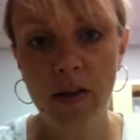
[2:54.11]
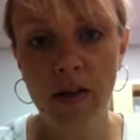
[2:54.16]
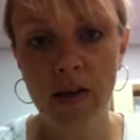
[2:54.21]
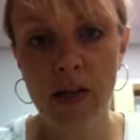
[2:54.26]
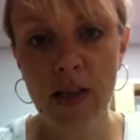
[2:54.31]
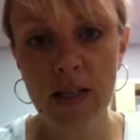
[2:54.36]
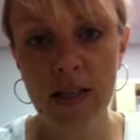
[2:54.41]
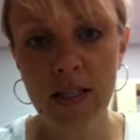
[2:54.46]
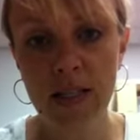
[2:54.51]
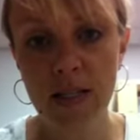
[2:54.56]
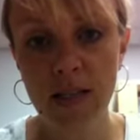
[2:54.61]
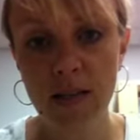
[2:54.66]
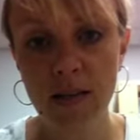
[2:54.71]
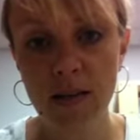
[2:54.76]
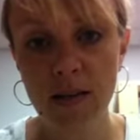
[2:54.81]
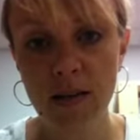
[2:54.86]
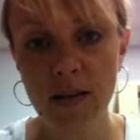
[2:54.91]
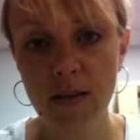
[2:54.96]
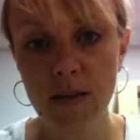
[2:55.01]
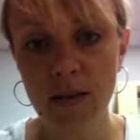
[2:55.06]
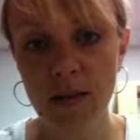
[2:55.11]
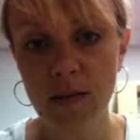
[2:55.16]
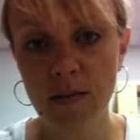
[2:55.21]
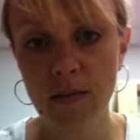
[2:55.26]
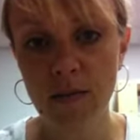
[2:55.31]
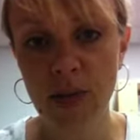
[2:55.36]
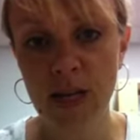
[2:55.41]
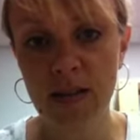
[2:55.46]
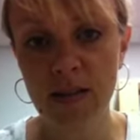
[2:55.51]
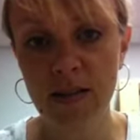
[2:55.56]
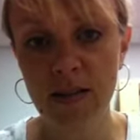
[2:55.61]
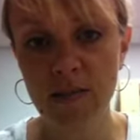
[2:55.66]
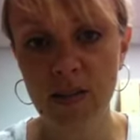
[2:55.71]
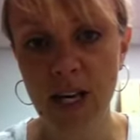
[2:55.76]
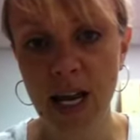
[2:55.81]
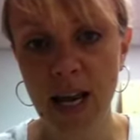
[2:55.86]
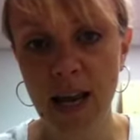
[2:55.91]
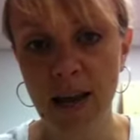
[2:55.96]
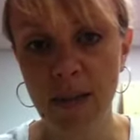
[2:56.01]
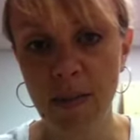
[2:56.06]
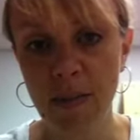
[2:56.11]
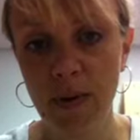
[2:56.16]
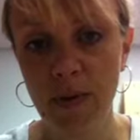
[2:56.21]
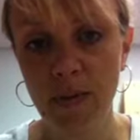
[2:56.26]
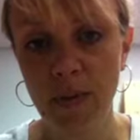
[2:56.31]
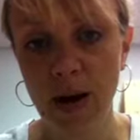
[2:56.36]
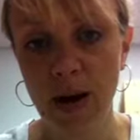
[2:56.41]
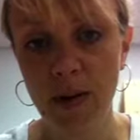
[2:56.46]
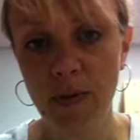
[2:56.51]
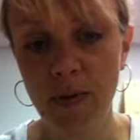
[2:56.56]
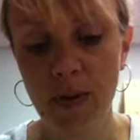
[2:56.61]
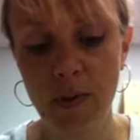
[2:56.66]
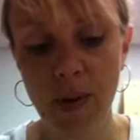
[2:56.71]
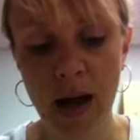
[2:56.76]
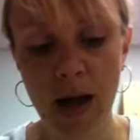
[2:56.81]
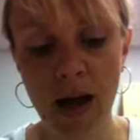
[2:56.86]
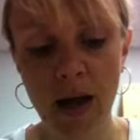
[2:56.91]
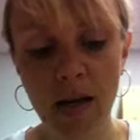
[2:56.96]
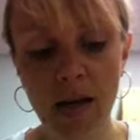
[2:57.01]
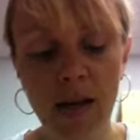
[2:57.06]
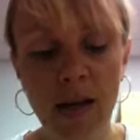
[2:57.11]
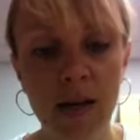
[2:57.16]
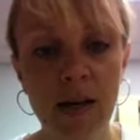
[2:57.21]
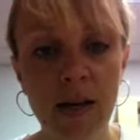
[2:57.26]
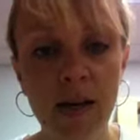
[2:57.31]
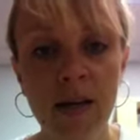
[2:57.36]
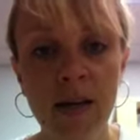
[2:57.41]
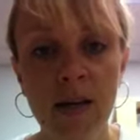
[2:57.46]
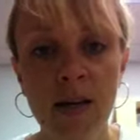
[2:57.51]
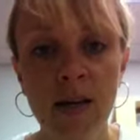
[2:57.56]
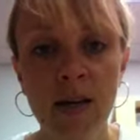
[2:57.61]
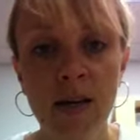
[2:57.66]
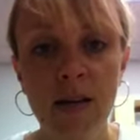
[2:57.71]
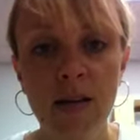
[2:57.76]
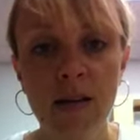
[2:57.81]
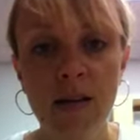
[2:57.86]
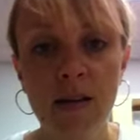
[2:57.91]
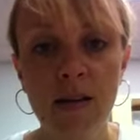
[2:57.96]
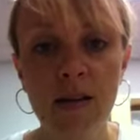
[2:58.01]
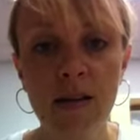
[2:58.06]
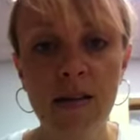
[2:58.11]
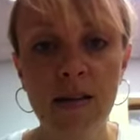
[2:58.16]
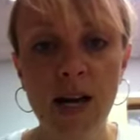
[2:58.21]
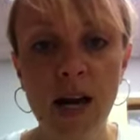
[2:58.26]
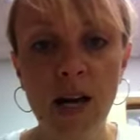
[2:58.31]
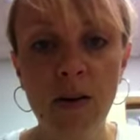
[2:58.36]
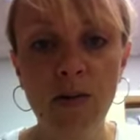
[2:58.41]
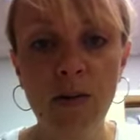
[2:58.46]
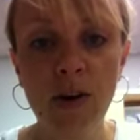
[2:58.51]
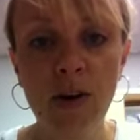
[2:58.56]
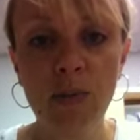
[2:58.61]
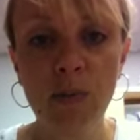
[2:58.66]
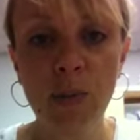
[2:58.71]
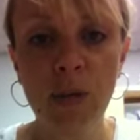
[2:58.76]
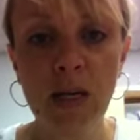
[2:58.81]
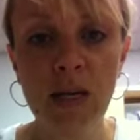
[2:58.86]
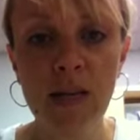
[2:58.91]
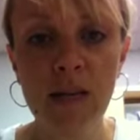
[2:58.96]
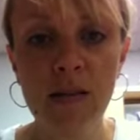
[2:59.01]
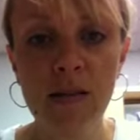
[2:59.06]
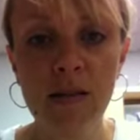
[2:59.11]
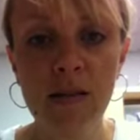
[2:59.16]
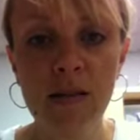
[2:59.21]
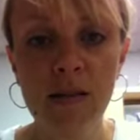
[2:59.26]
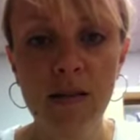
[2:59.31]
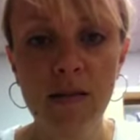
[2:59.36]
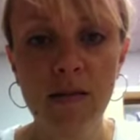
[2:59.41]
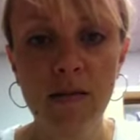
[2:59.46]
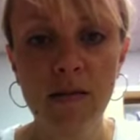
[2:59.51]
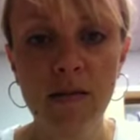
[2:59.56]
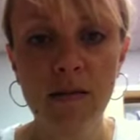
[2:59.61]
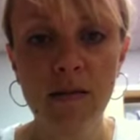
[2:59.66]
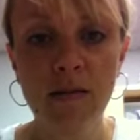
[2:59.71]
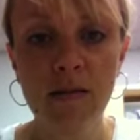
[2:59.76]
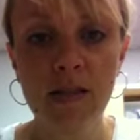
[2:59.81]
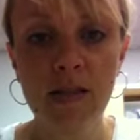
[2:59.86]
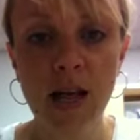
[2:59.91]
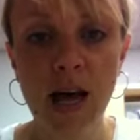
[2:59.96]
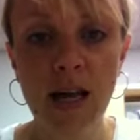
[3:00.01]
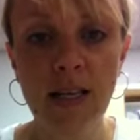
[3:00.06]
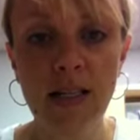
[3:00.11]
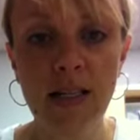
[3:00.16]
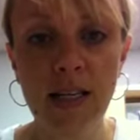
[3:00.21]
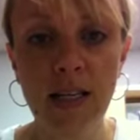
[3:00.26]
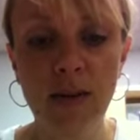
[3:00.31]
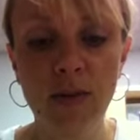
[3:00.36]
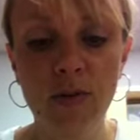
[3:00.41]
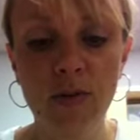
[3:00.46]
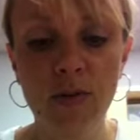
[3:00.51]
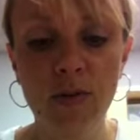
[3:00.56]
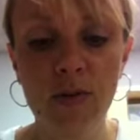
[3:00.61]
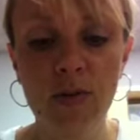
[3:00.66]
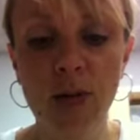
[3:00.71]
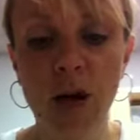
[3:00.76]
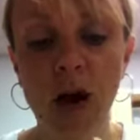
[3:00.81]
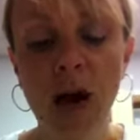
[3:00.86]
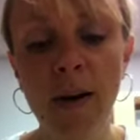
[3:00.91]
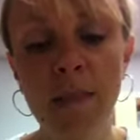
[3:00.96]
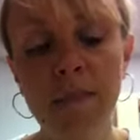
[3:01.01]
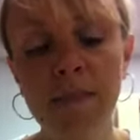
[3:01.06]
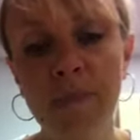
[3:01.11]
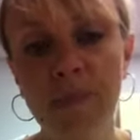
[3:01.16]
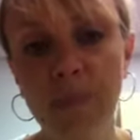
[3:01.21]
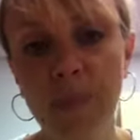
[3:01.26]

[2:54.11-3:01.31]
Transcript: this piece of tape out the back, the Xyron piece slides in through the top,